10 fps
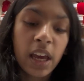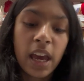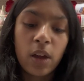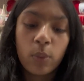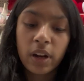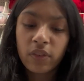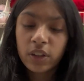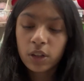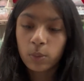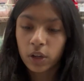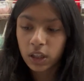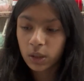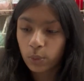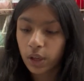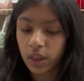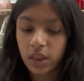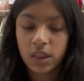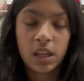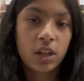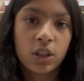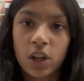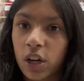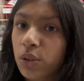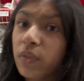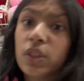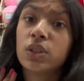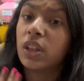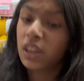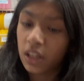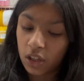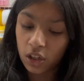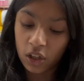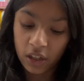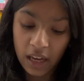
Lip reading: and whenever you're working with thinner yarn, you have to use a thinner hook,